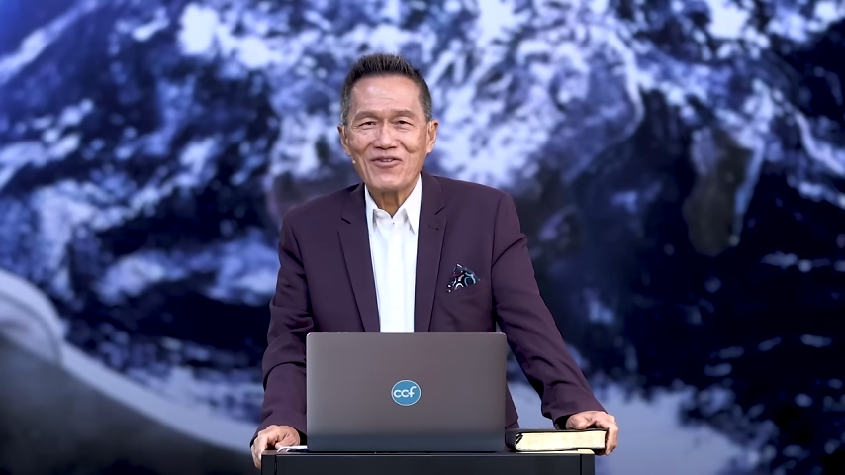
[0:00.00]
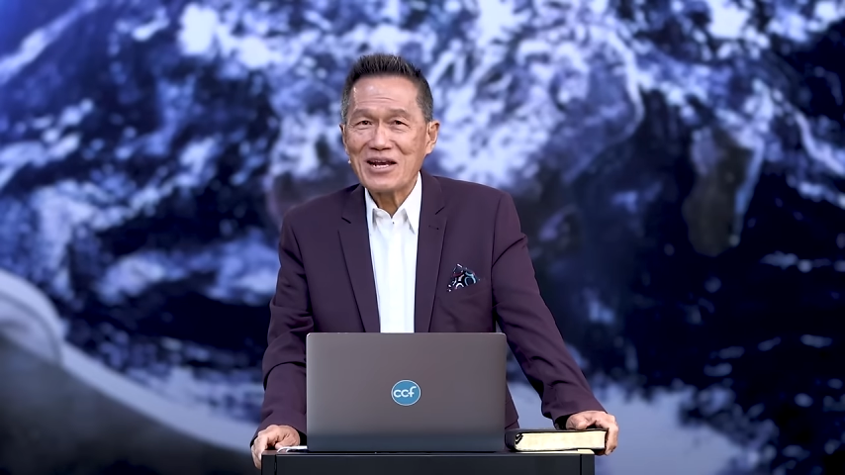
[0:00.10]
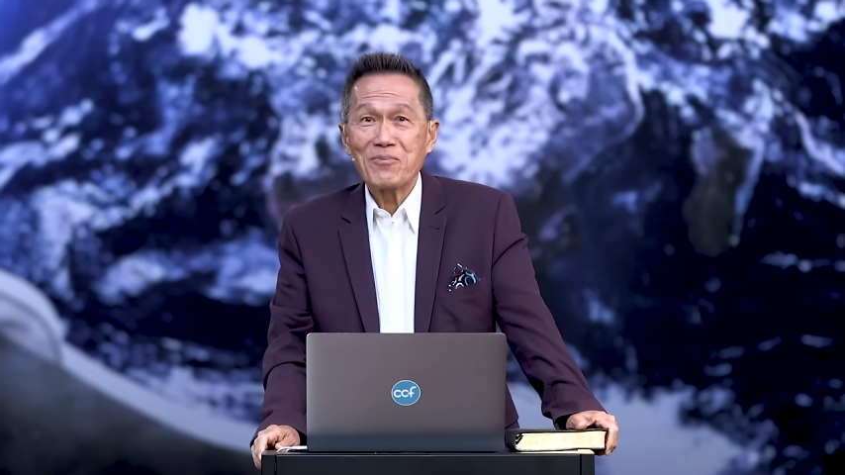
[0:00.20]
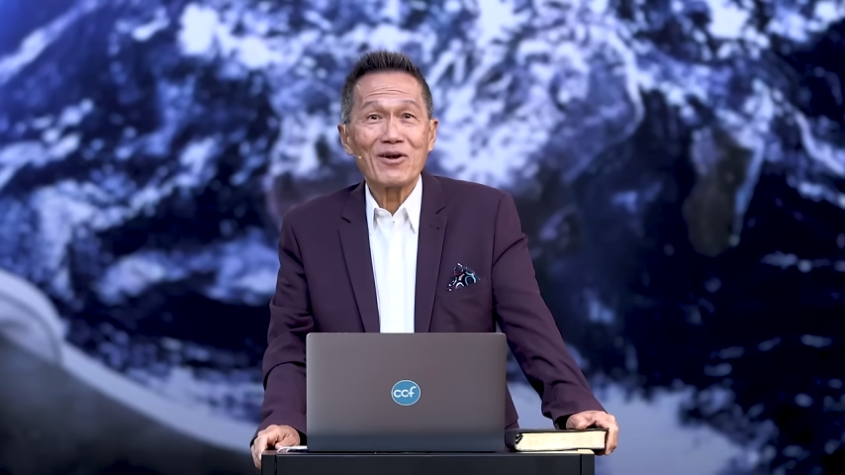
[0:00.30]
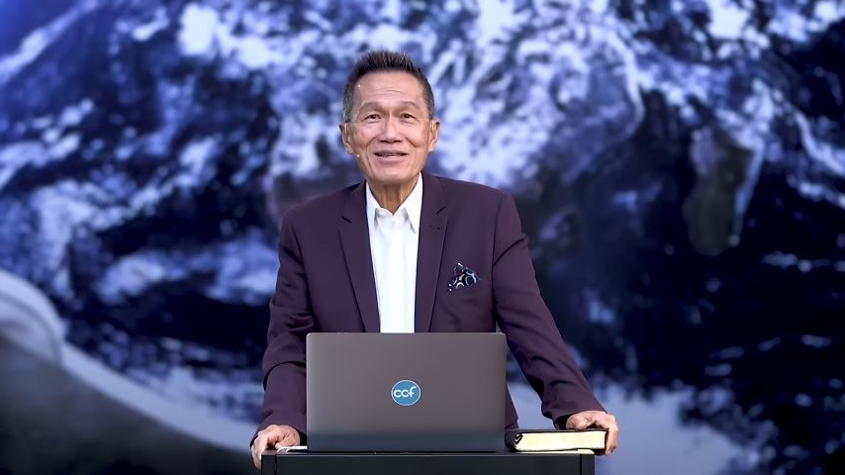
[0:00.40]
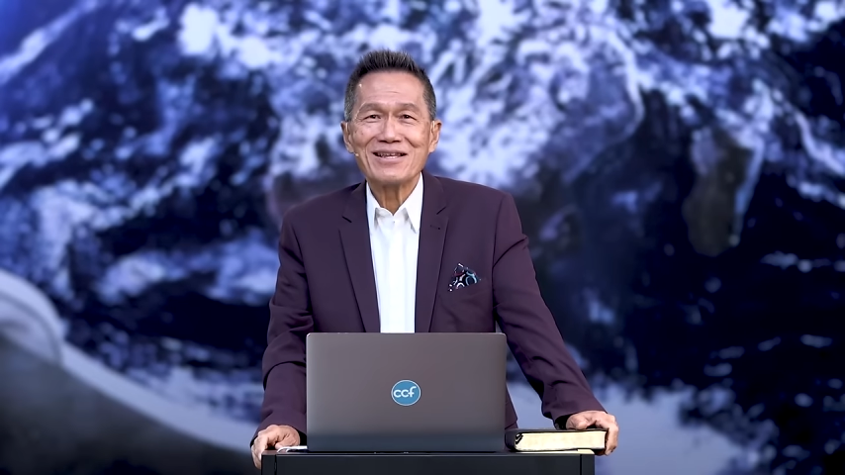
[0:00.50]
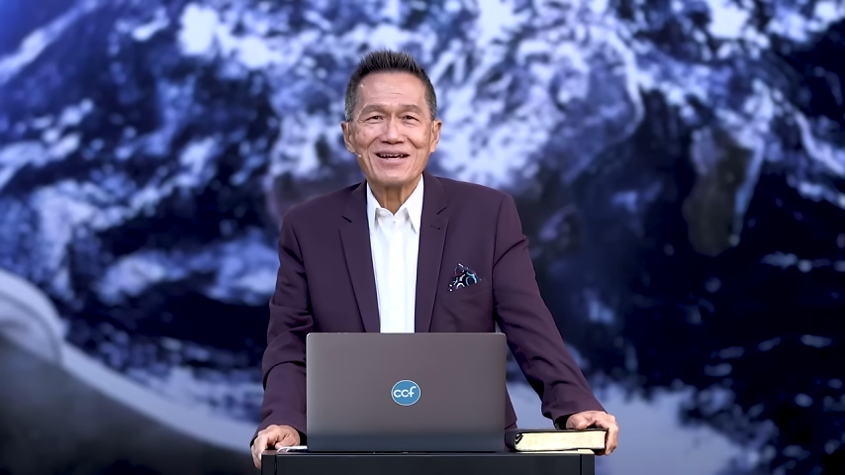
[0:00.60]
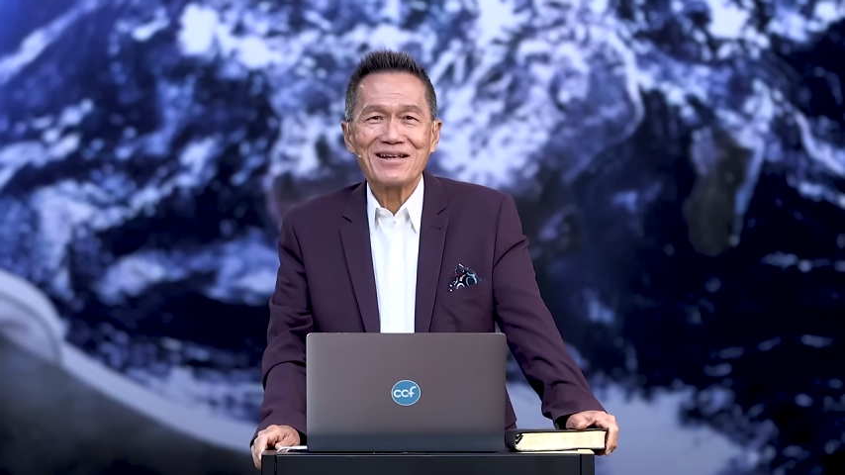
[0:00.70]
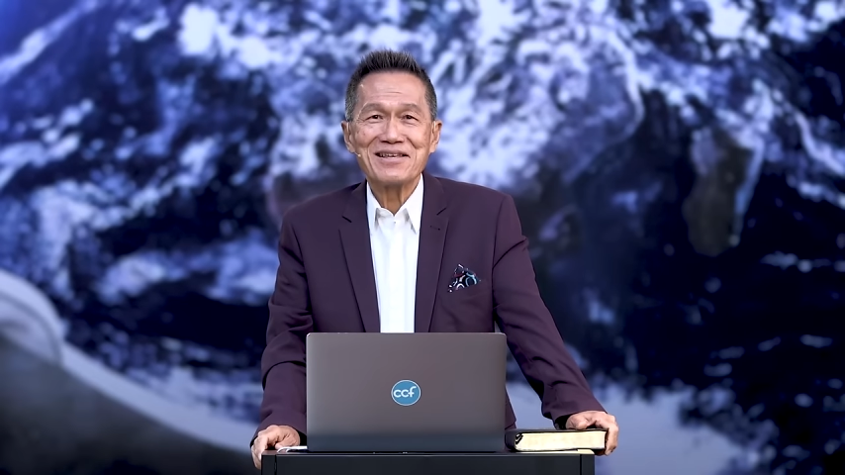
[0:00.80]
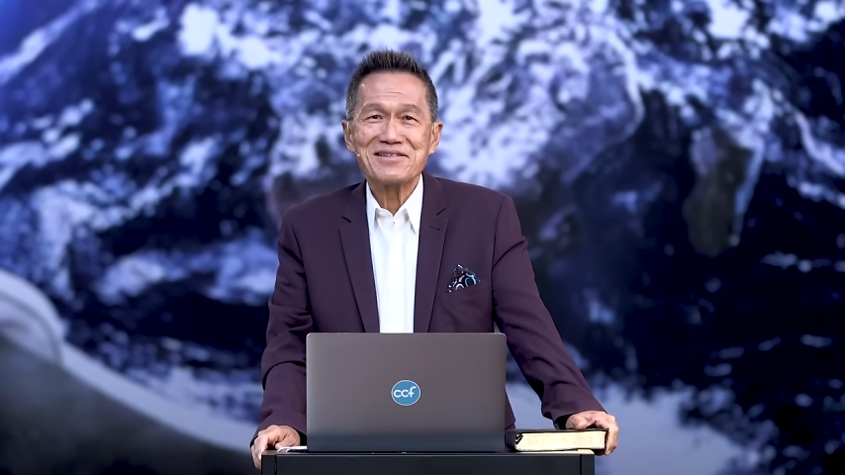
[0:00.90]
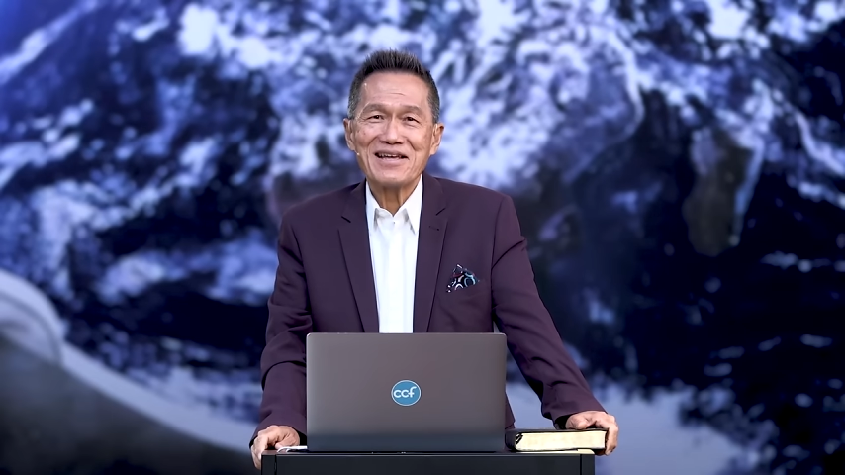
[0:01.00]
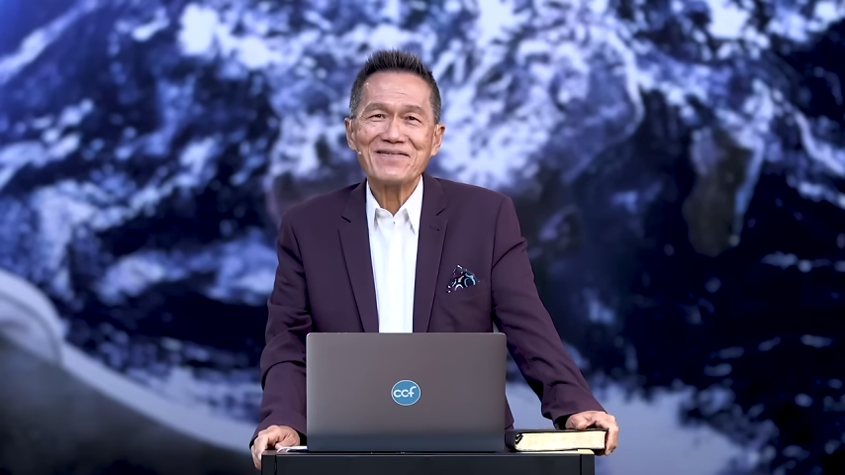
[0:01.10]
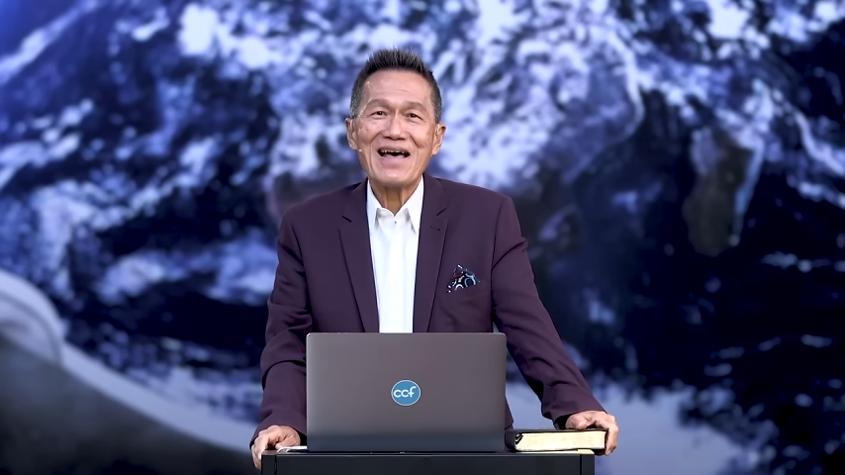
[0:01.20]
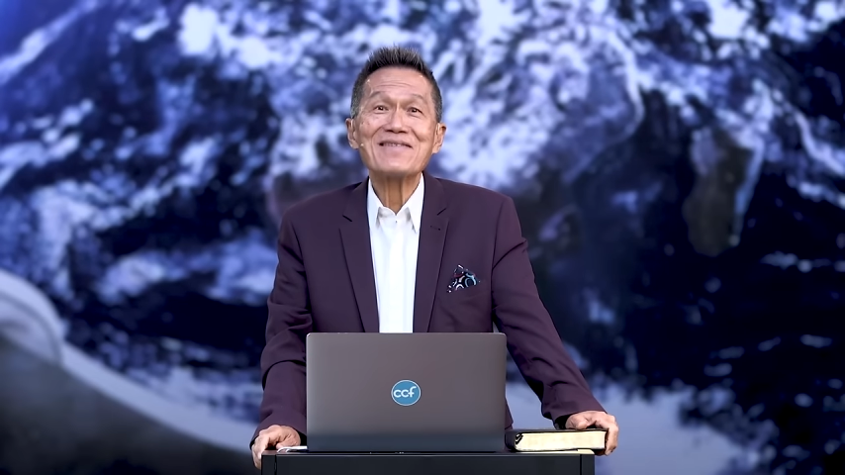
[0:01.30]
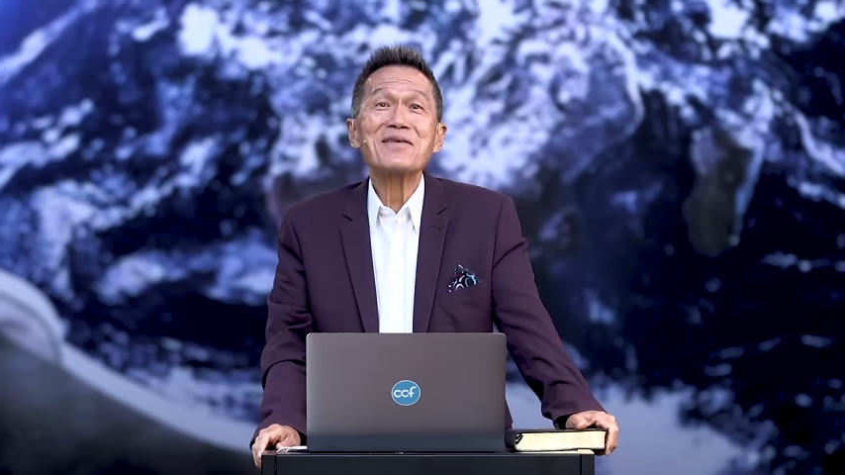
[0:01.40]
very political, he said
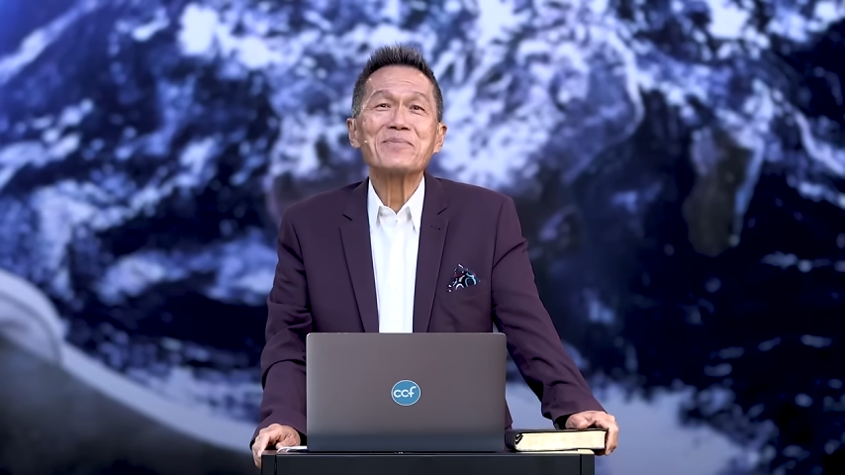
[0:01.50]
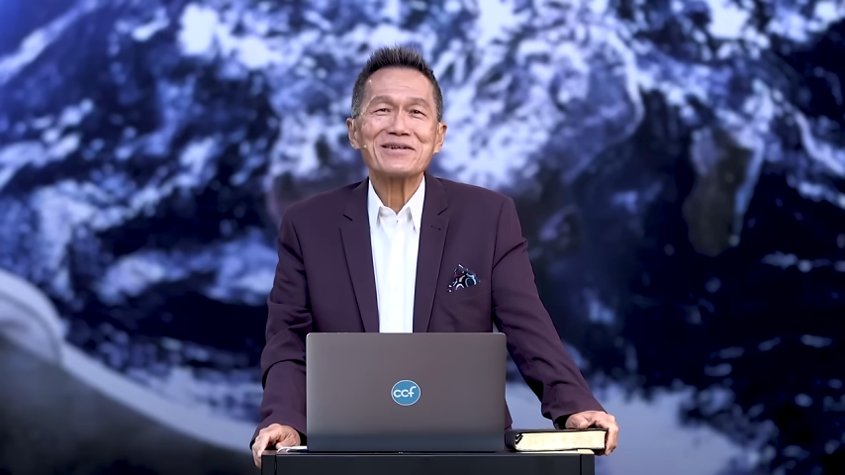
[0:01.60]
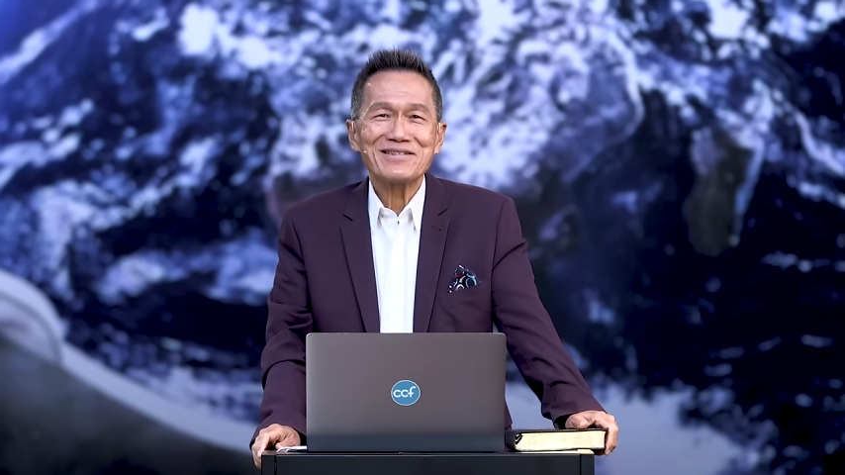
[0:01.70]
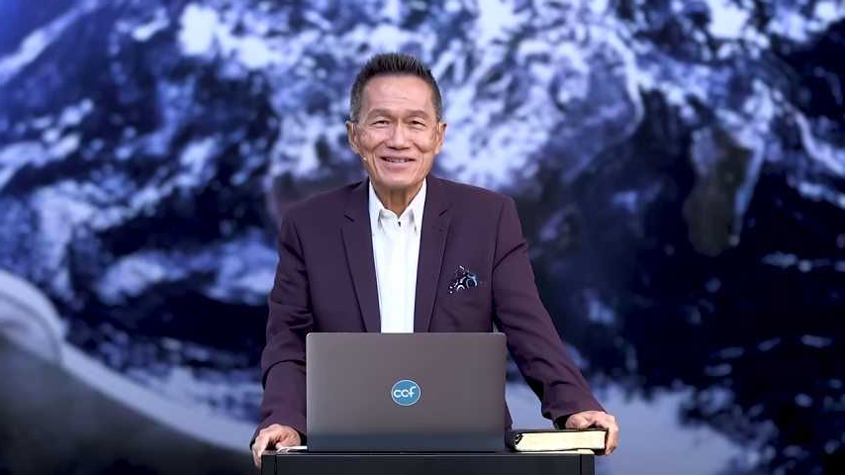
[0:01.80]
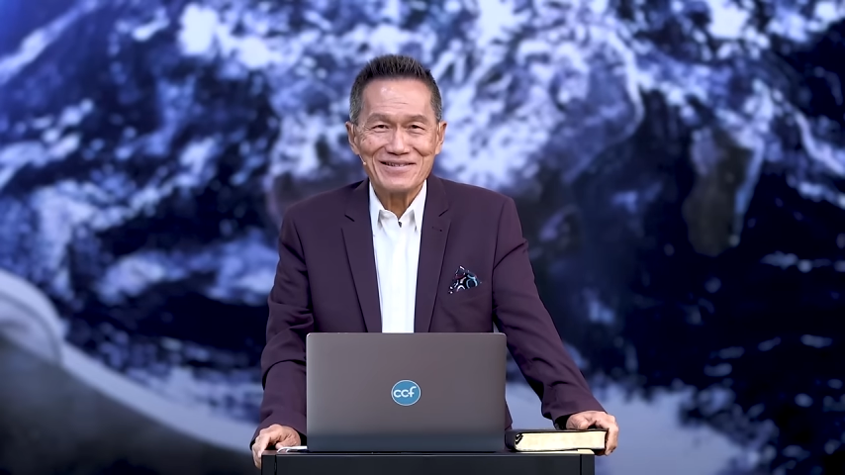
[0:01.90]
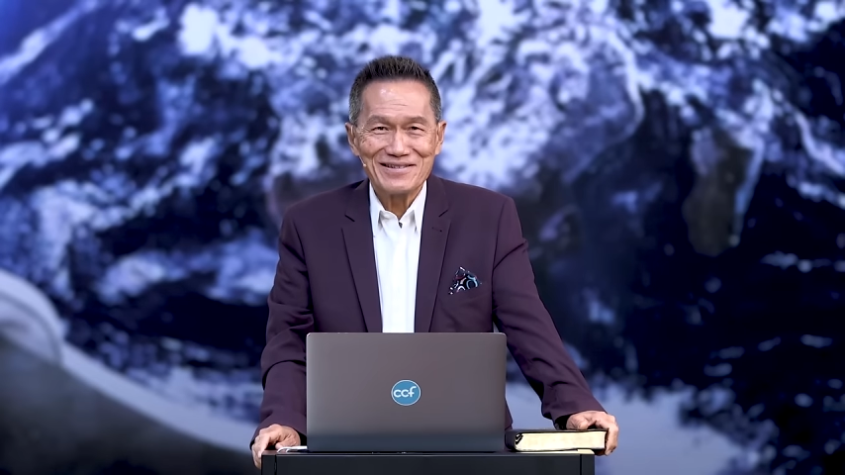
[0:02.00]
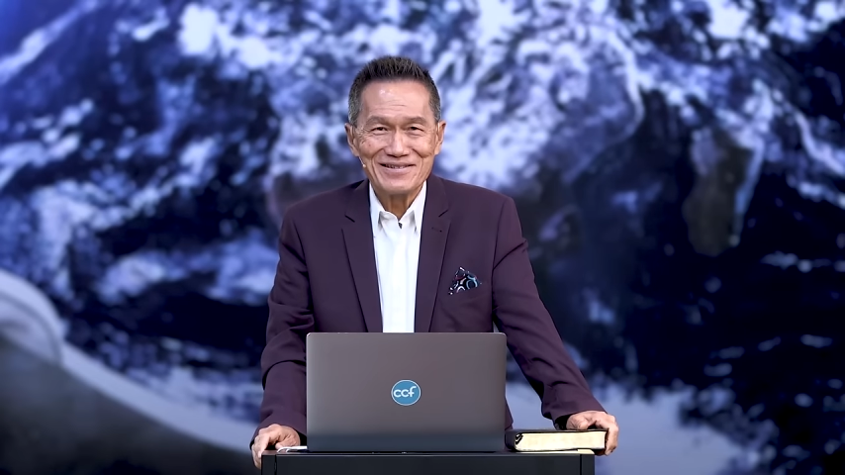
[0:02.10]
ninety percent.